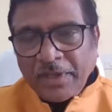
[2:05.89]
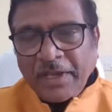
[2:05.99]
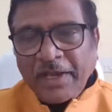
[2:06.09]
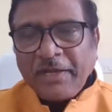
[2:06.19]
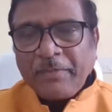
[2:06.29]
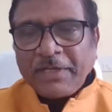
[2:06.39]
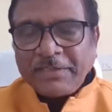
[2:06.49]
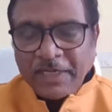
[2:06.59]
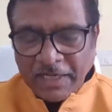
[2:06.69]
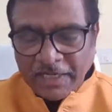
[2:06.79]
and
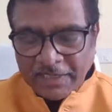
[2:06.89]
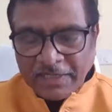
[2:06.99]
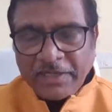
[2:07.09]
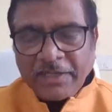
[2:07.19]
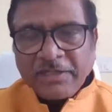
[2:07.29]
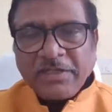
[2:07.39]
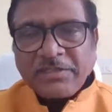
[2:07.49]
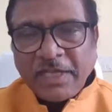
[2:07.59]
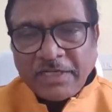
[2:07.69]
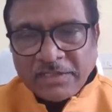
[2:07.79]
presently the
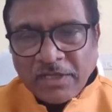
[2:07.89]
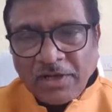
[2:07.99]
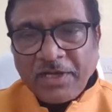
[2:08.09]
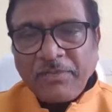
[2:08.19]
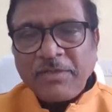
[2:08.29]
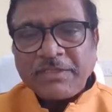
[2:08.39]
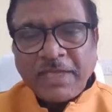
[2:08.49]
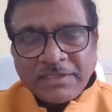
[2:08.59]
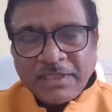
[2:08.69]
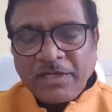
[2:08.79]
Honorable
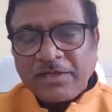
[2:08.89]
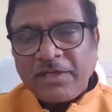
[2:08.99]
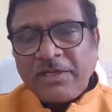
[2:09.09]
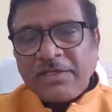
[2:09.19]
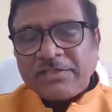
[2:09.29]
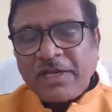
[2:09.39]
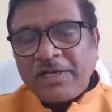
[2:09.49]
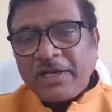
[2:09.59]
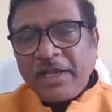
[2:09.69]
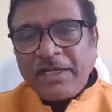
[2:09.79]
Chancellor,
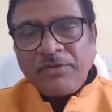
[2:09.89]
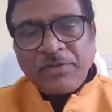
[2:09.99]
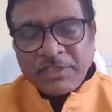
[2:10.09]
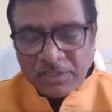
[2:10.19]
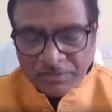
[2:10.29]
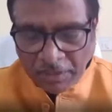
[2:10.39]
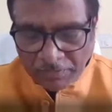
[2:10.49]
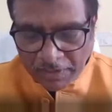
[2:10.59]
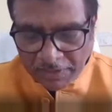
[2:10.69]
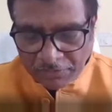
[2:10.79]
Central University of Tamil
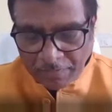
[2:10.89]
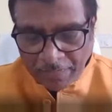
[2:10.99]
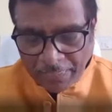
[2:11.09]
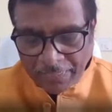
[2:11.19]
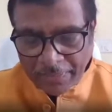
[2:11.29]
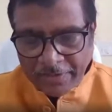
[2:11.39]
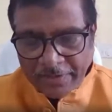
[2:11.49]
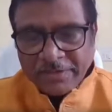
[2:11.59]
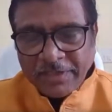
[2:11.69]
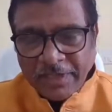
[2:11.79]
Nadu.
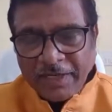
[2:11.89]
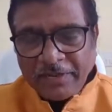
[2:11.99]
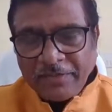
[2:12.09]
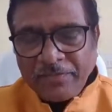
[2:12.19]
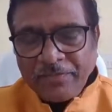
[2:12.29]
Sir,